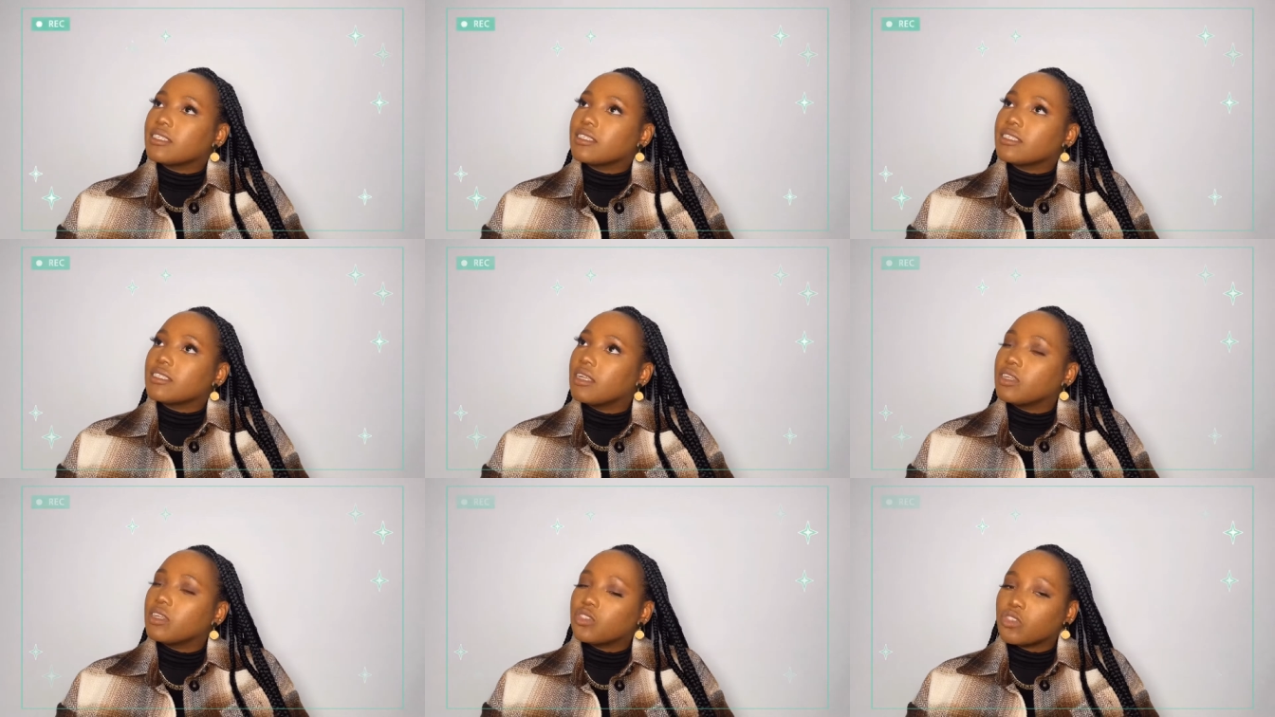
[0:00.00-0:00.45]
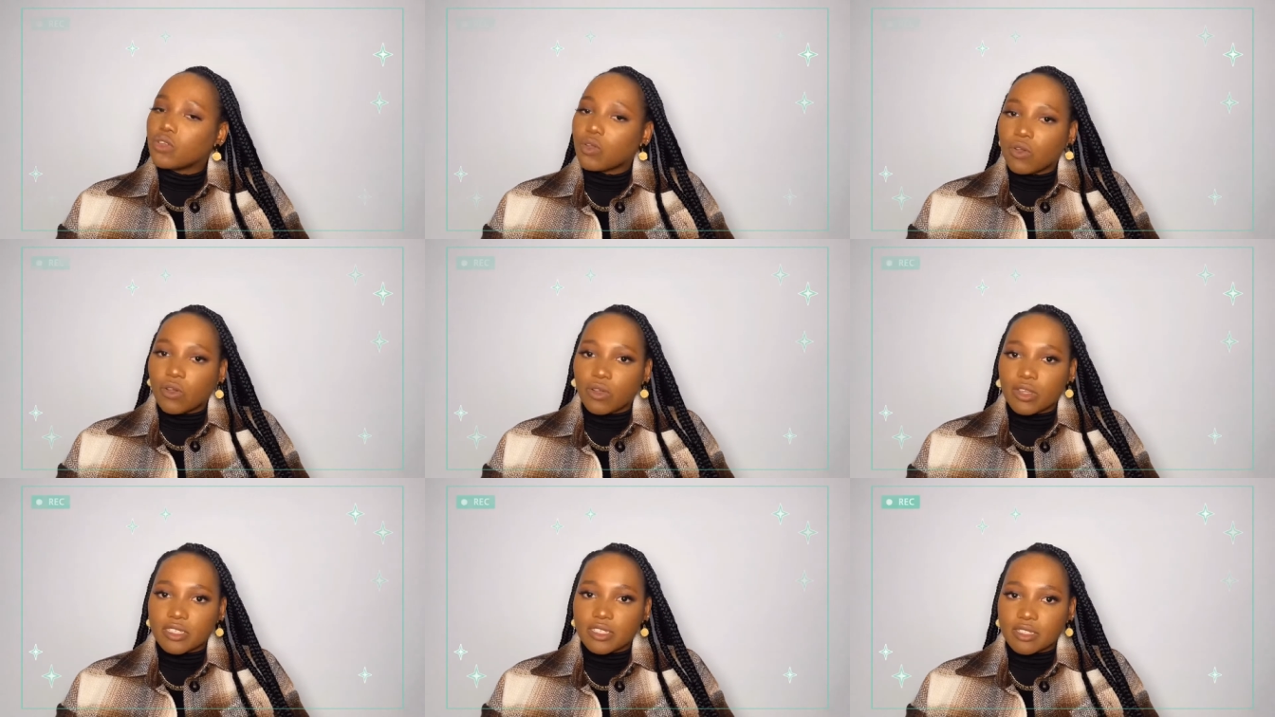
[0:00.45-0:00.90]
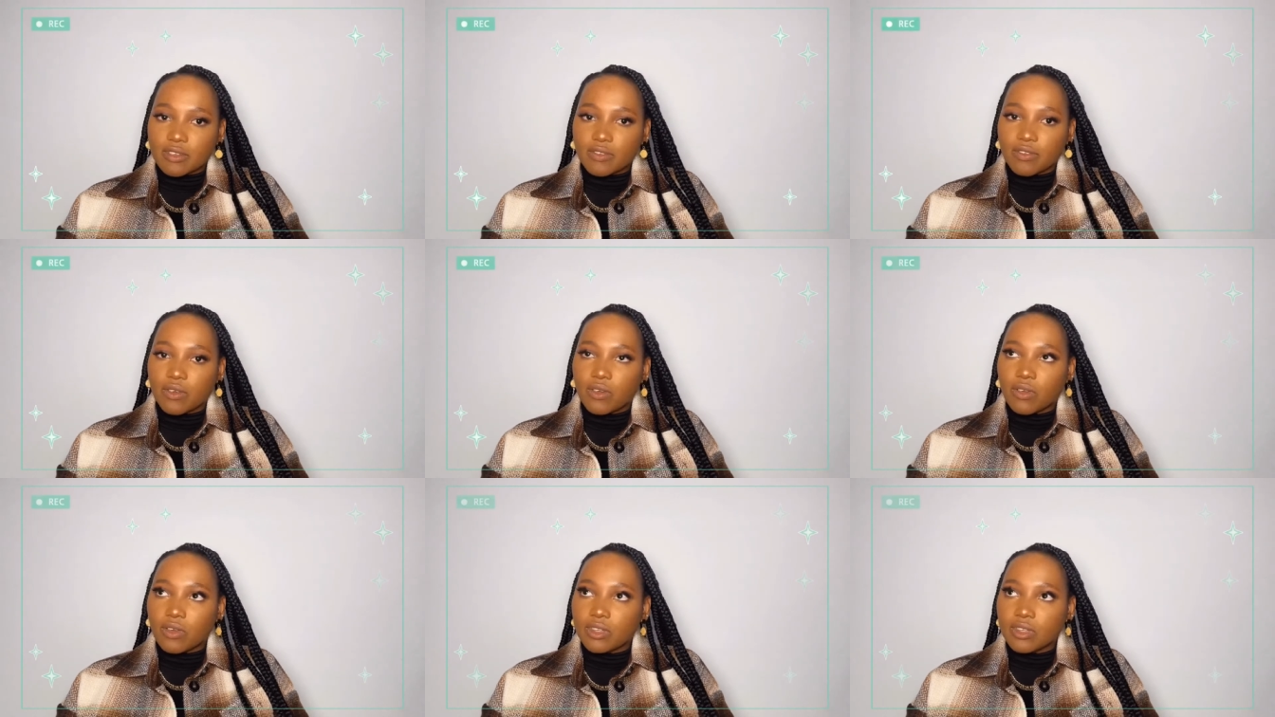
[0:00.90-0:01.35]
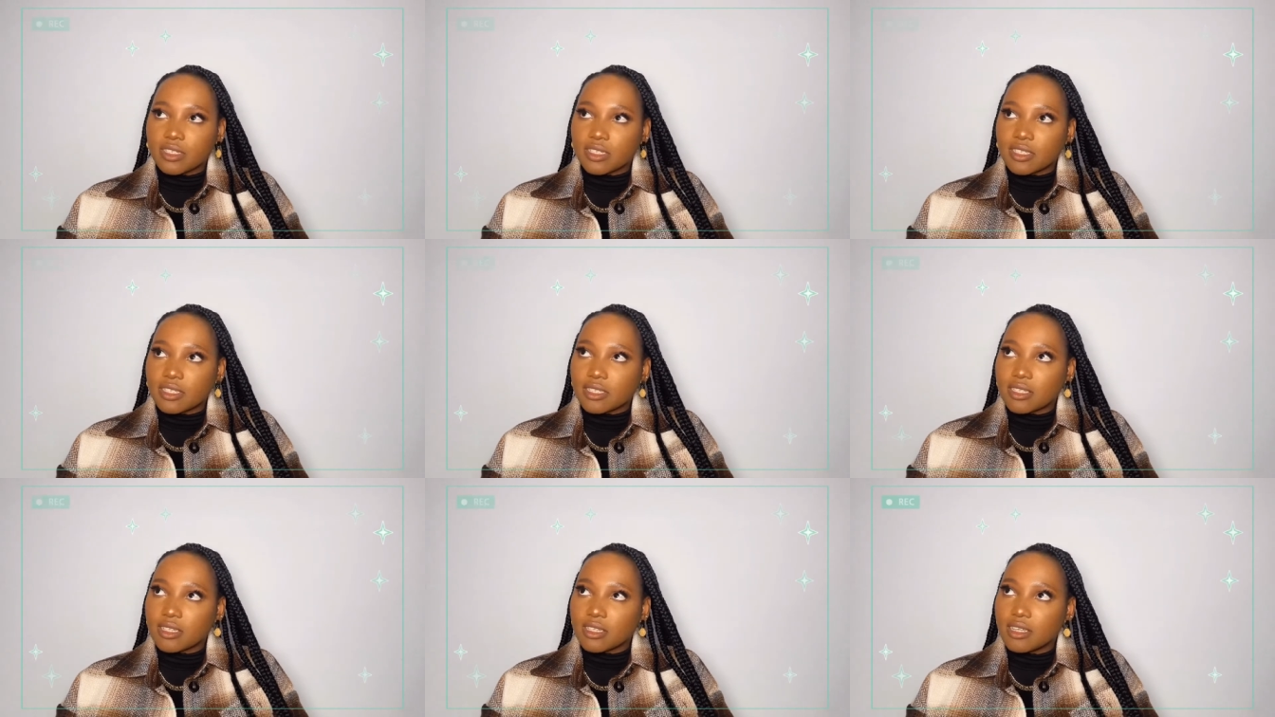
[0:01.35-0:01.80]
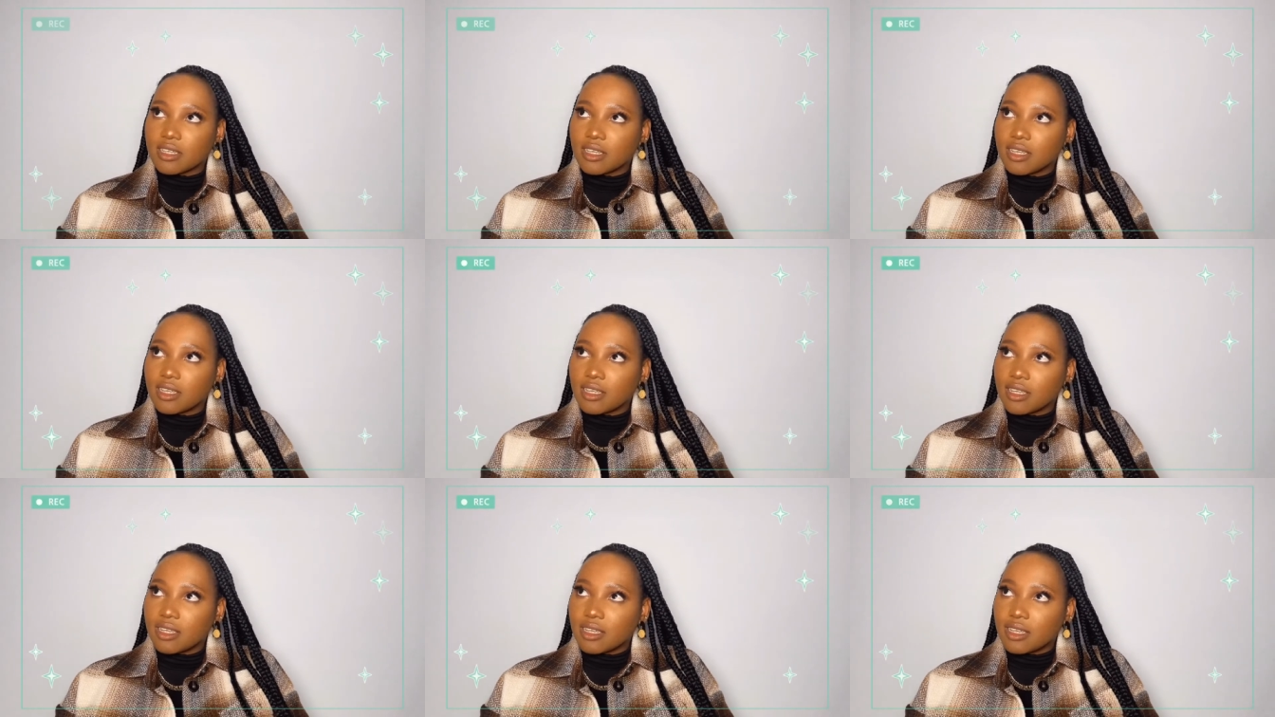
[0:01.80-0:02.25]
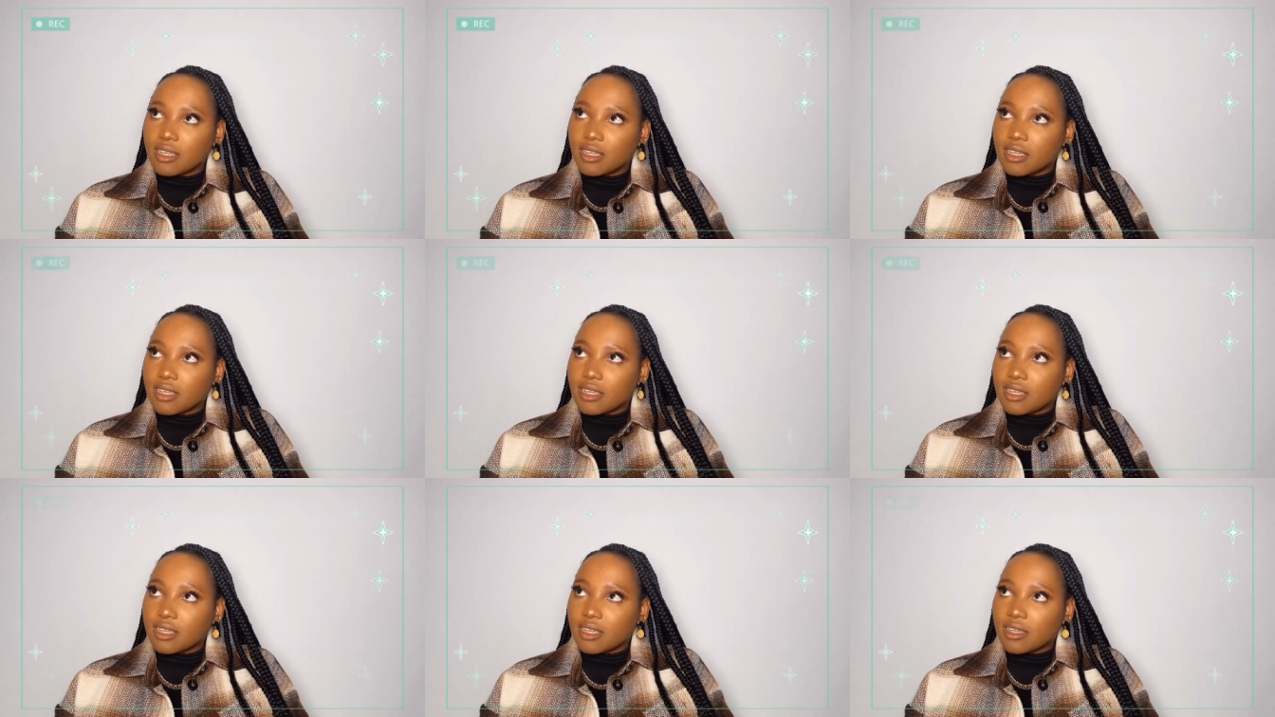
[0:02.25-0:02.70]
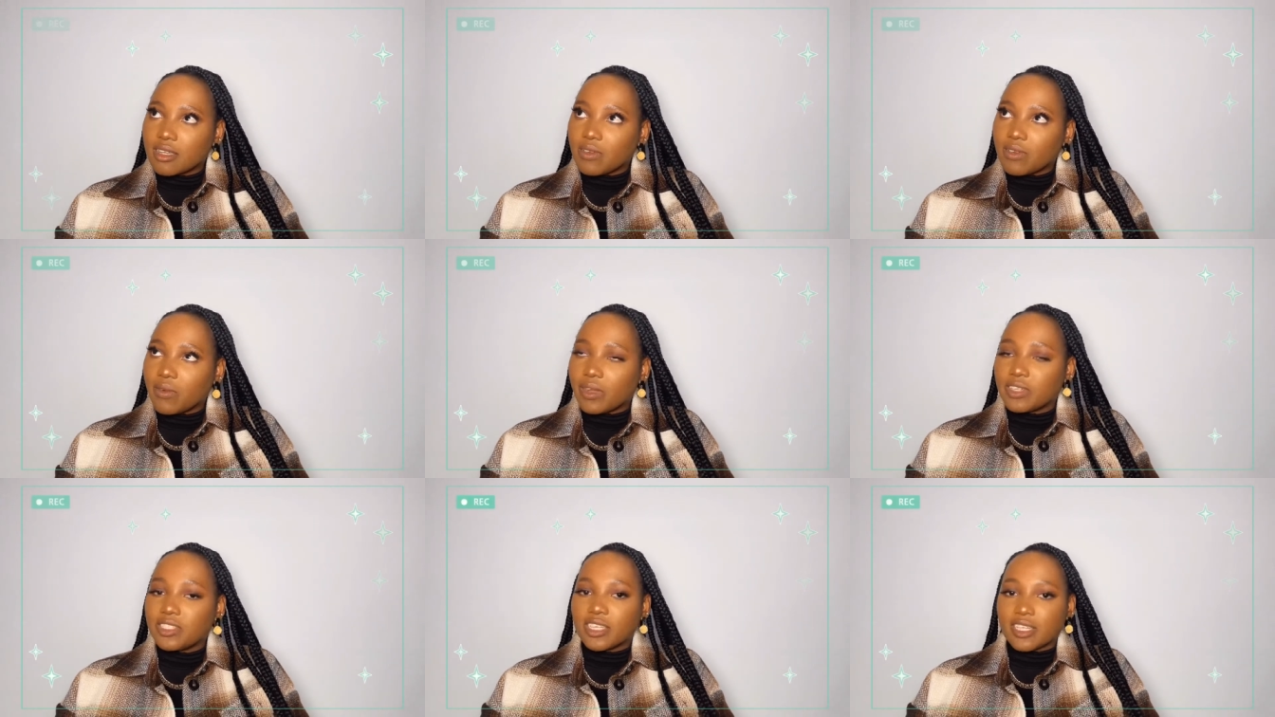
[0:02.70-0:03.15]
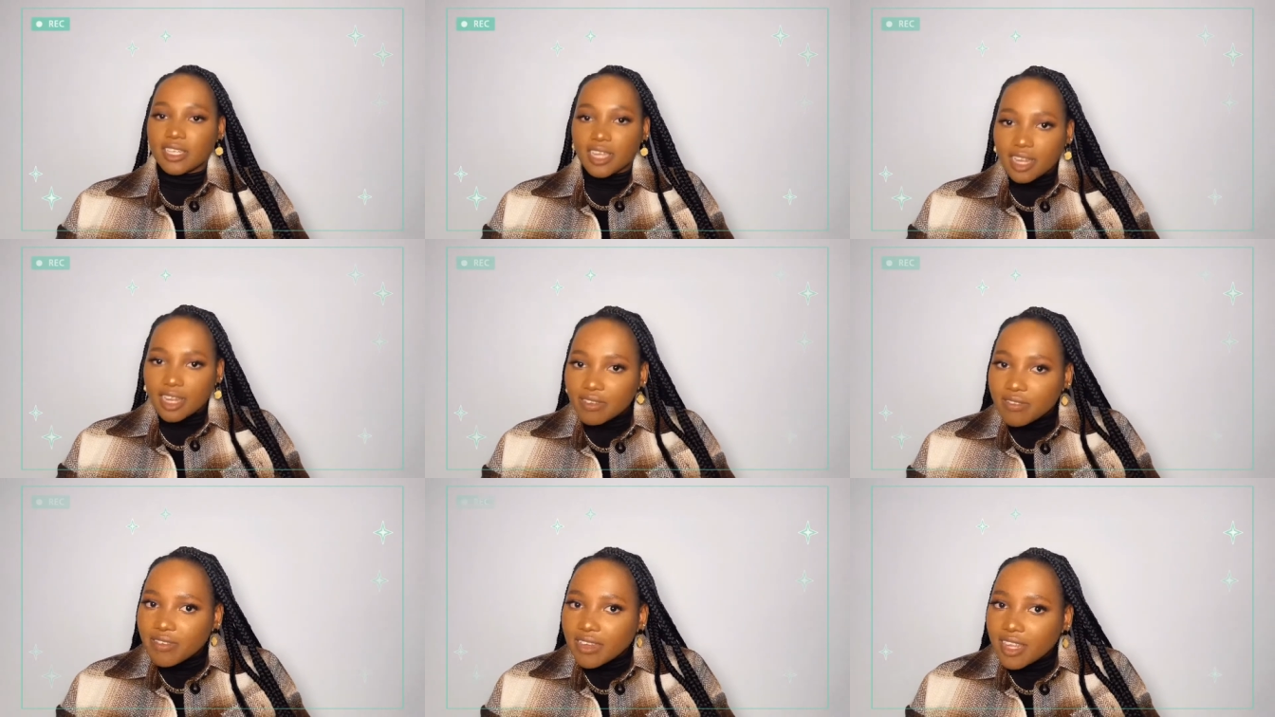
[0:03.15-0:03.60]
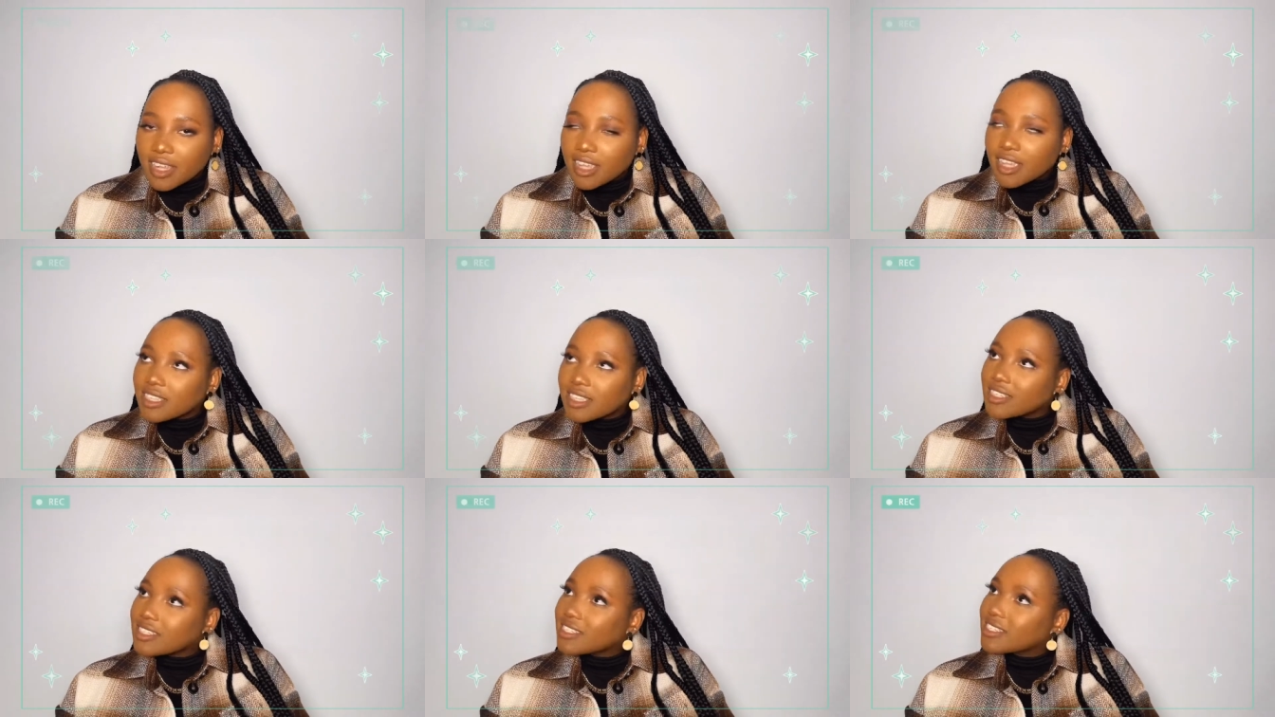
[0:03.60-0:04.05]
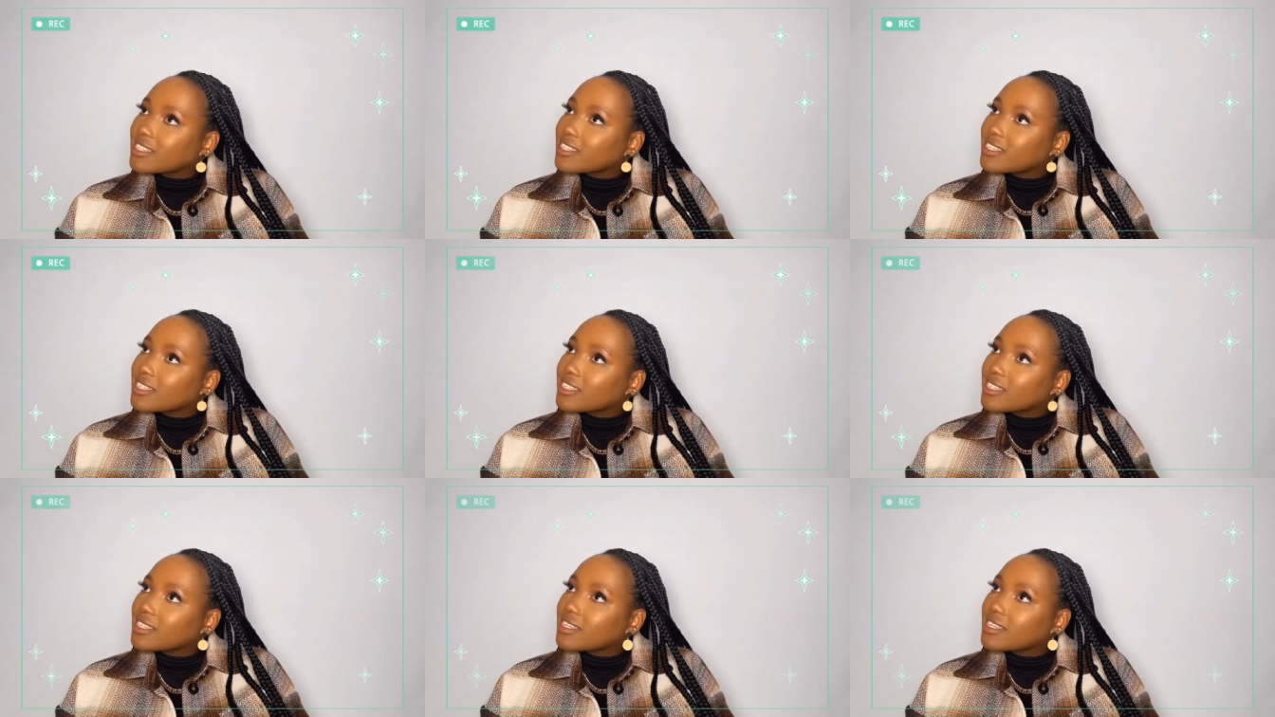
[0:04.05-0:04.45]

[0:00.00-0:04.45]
chores, of course, watching Netflix,